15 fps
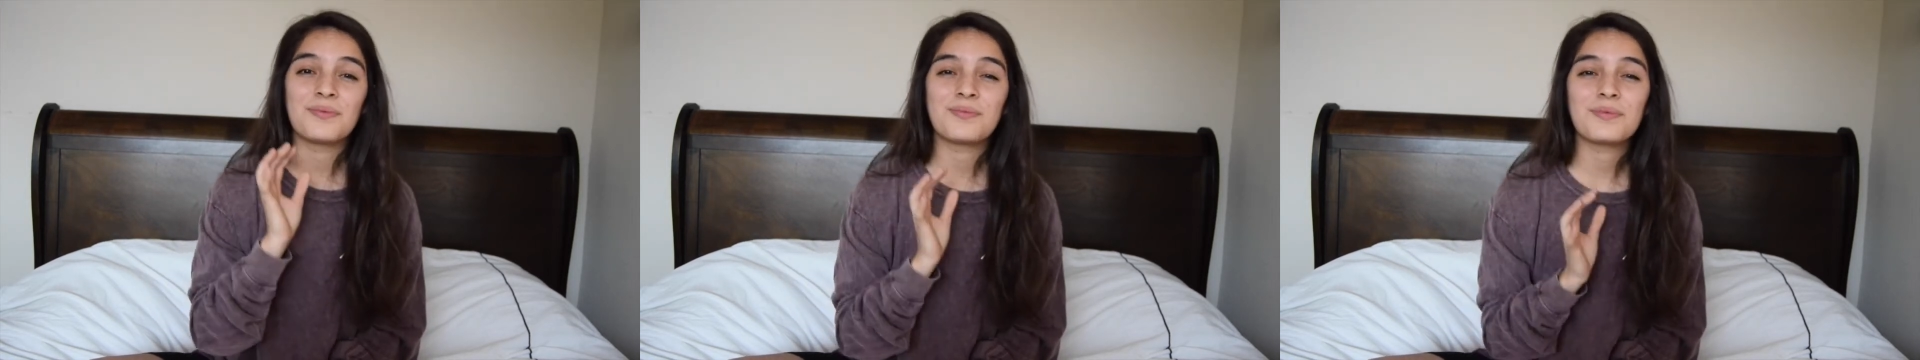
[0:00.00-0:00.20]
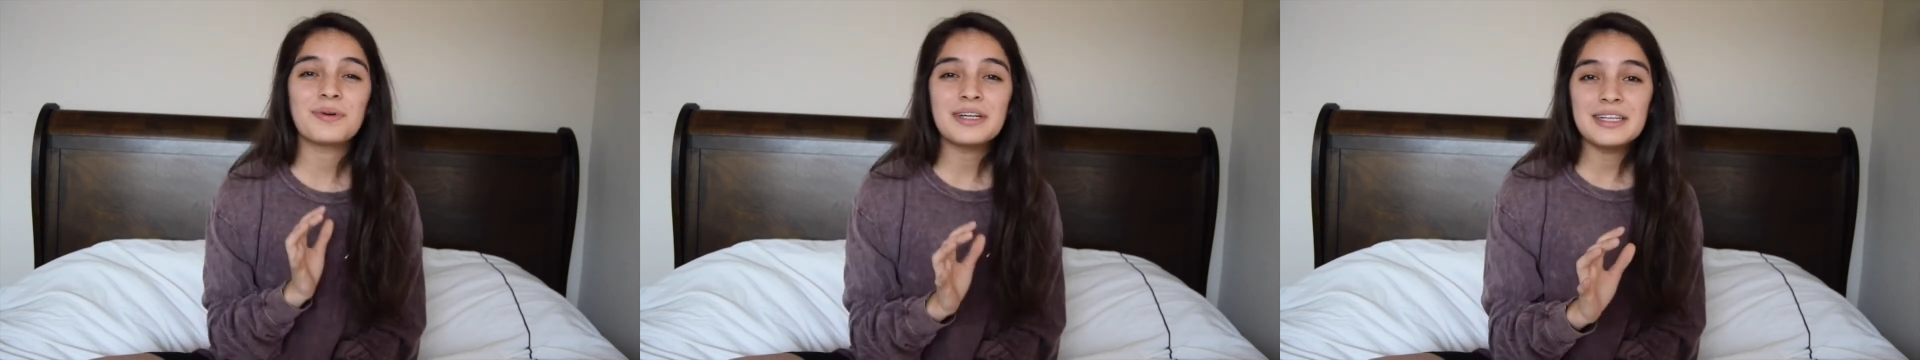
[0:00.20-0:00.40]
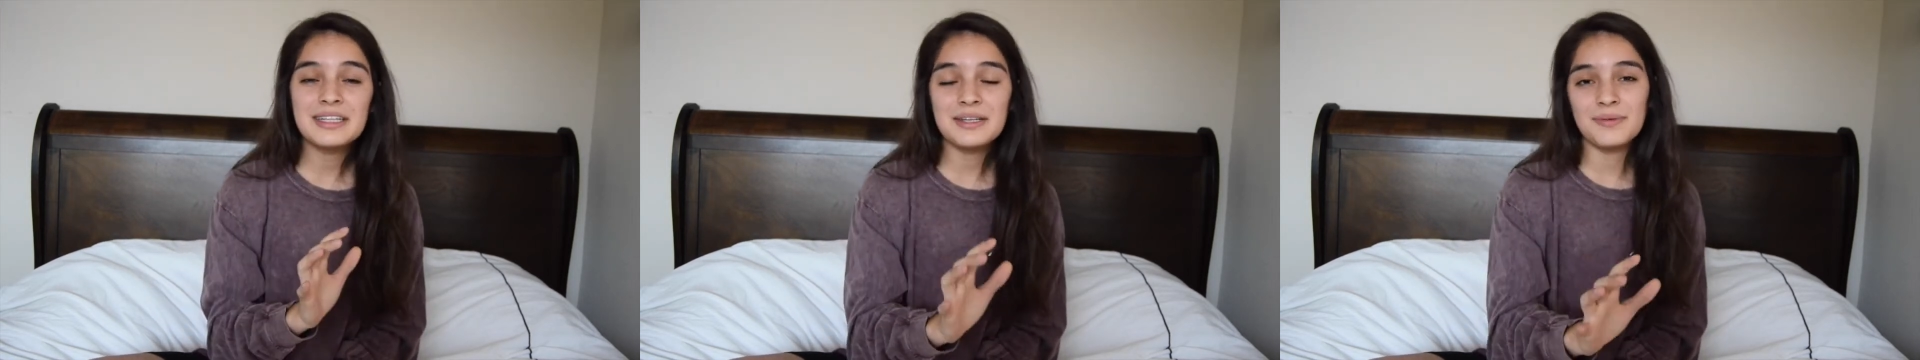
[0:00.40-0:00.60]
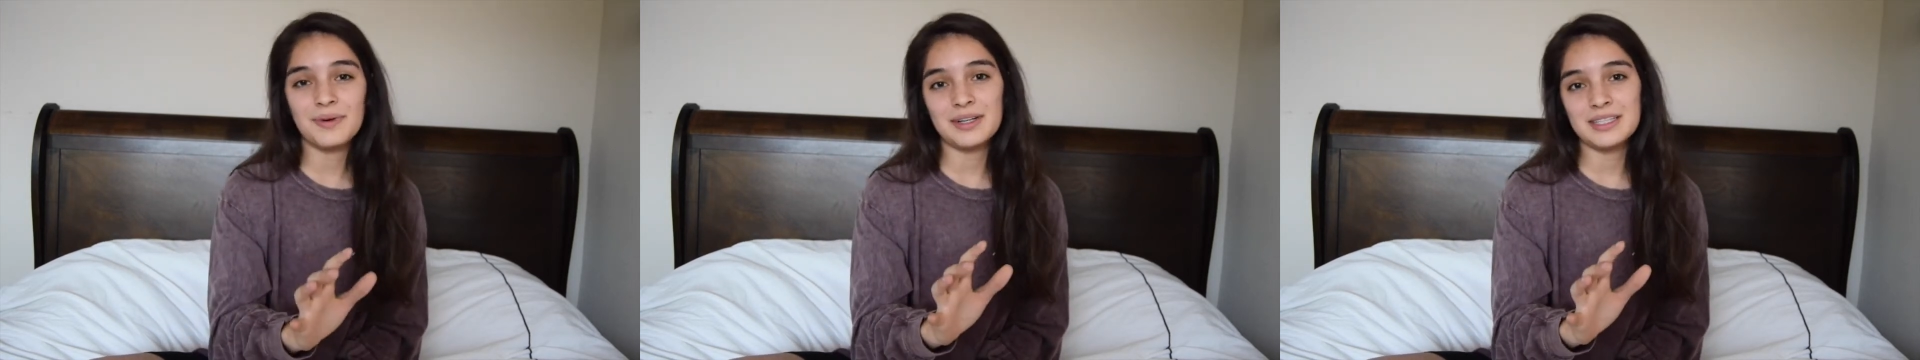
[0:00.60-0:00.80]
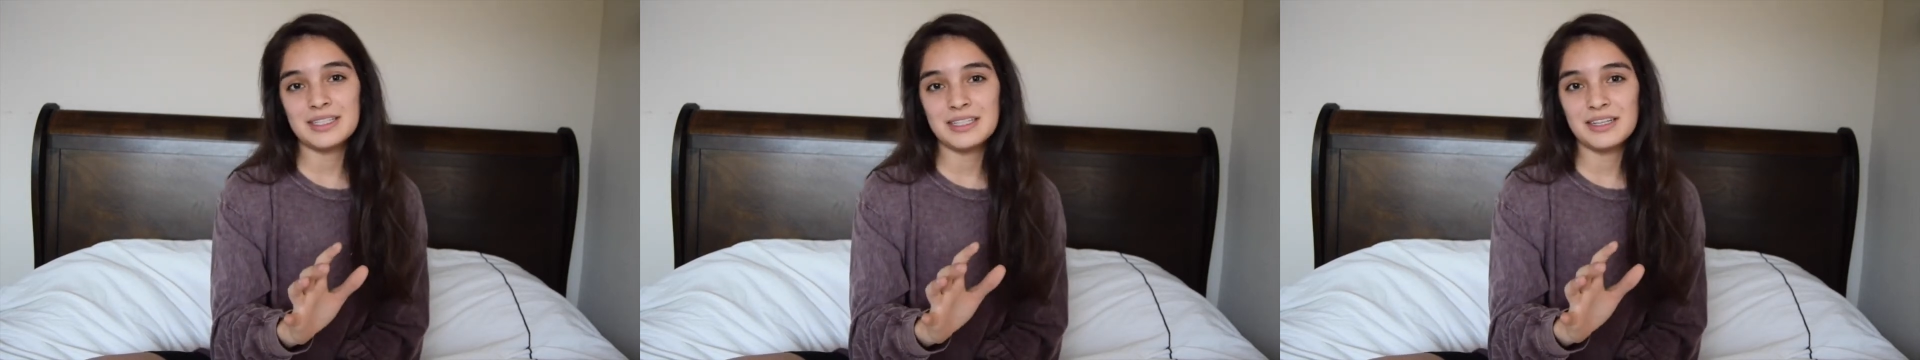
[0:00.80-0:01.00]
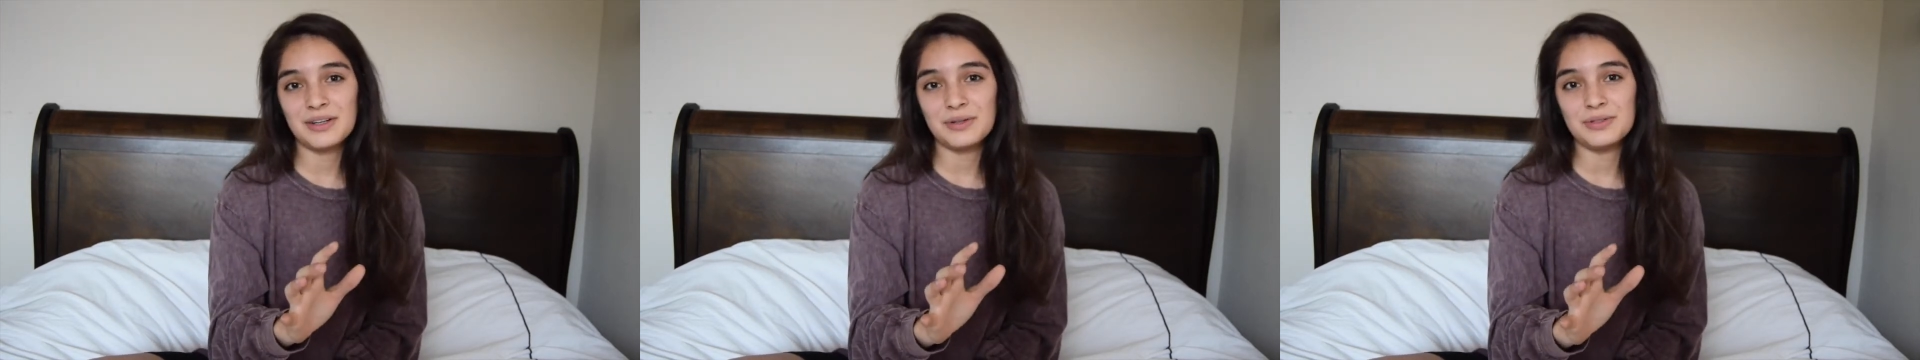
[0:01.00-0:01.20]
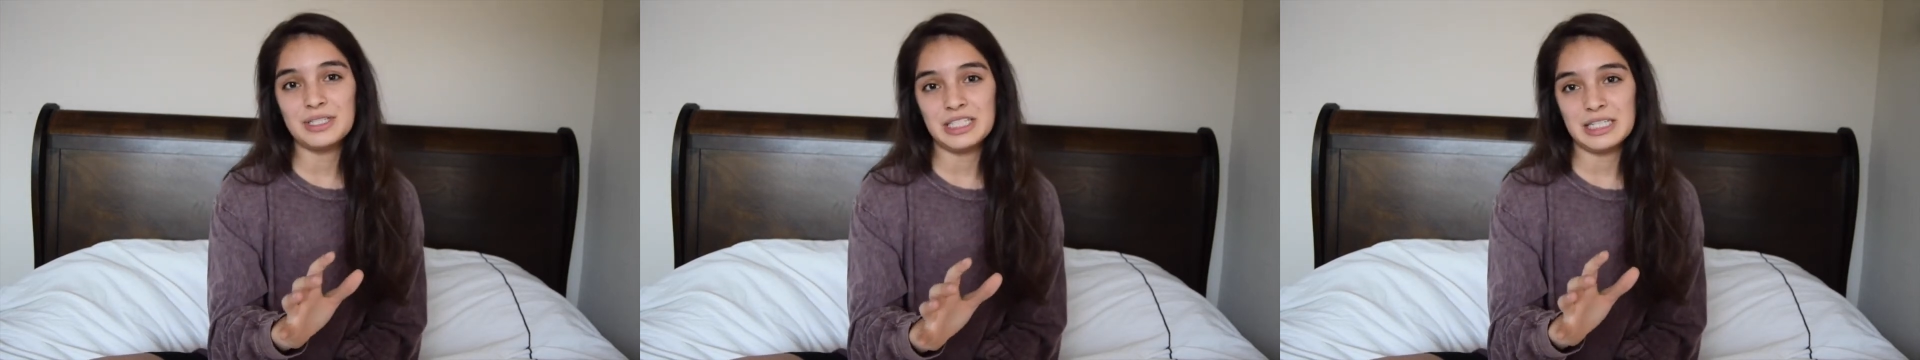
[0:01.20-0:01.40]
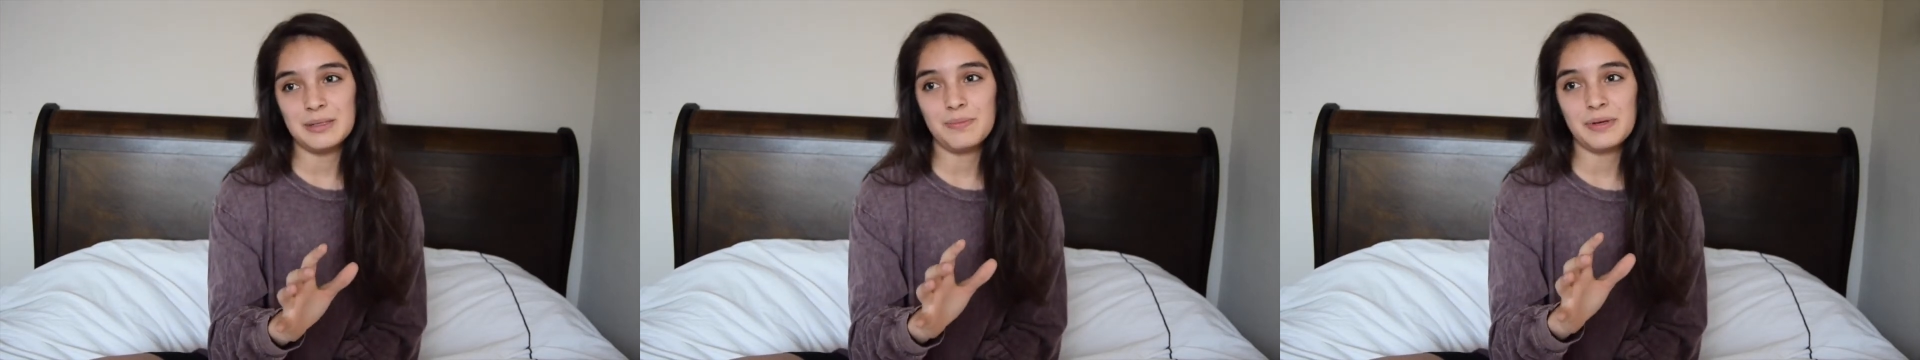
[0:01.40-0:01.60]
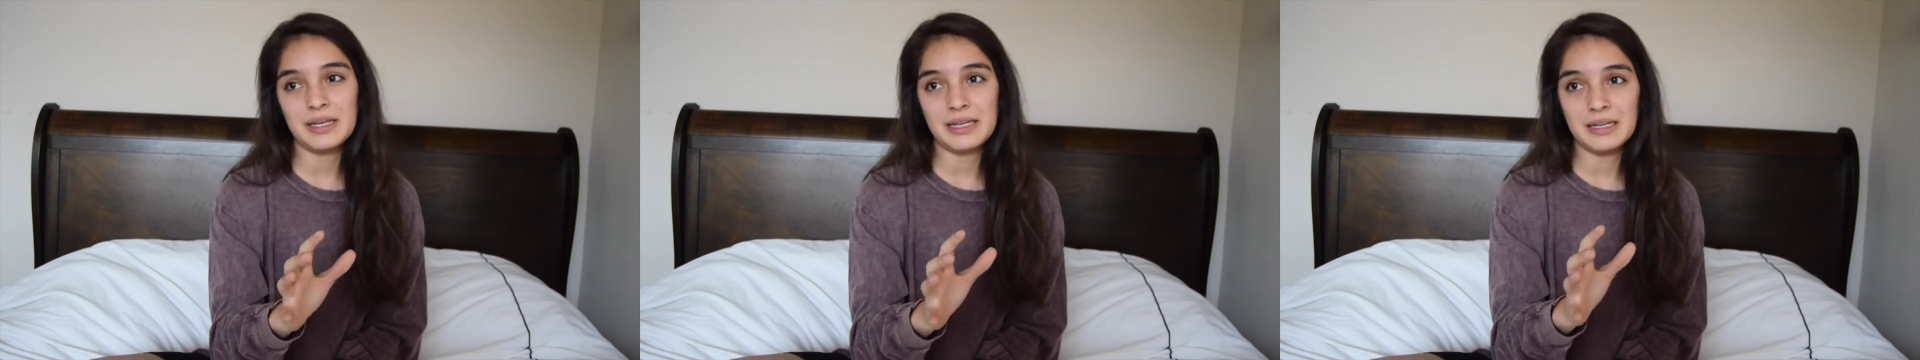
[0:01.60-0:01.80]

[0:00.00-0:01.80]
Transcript: really wants to go deep